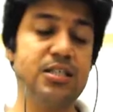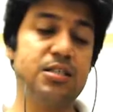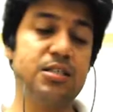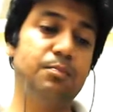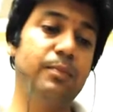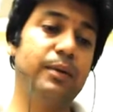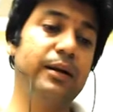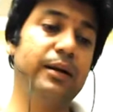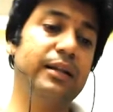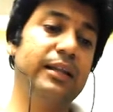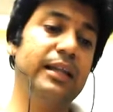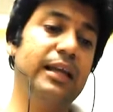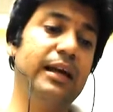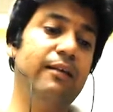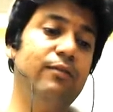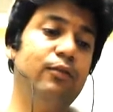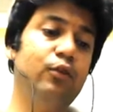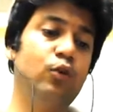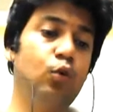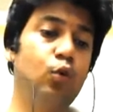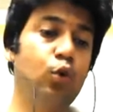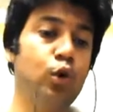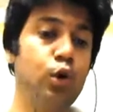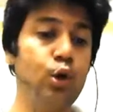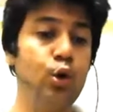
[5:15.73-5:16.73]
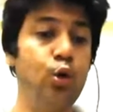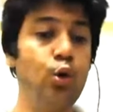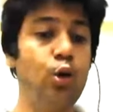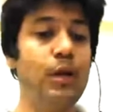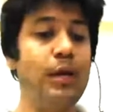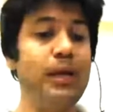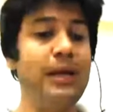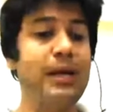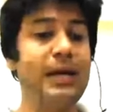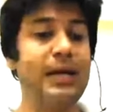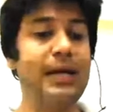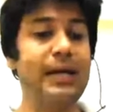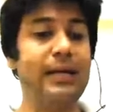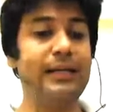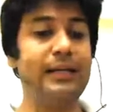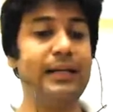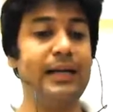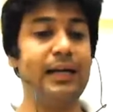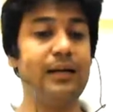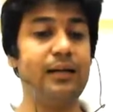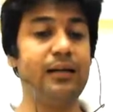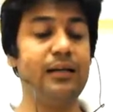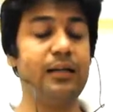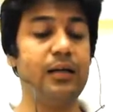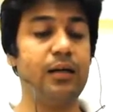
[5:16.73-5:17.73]
but they have told you
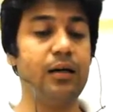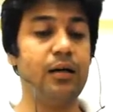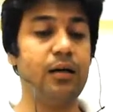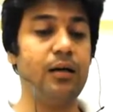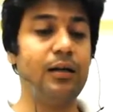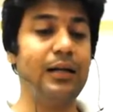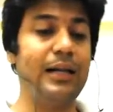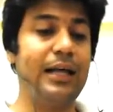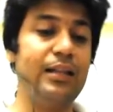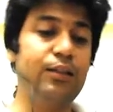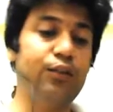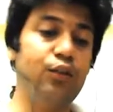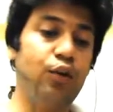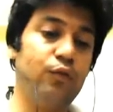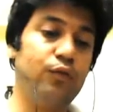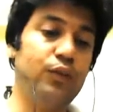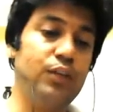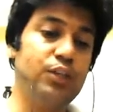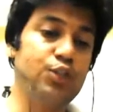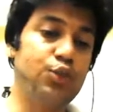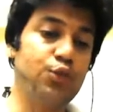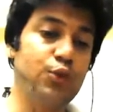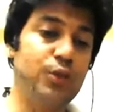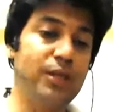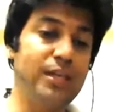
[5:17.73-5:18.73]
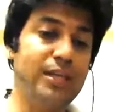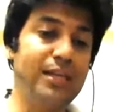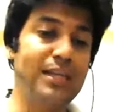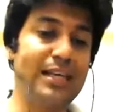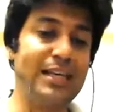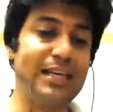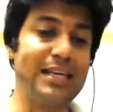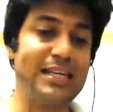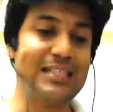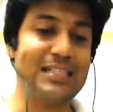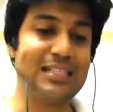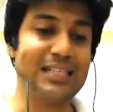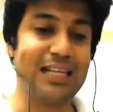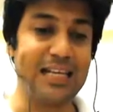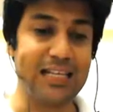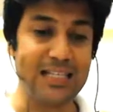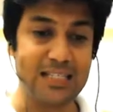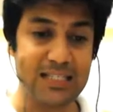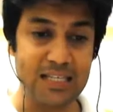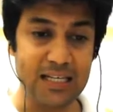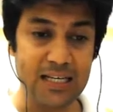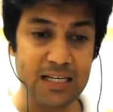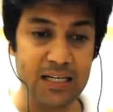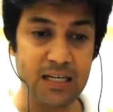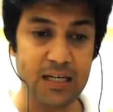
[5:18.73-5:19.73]
that the length of the string is less
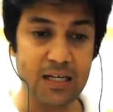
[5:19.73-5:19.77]
than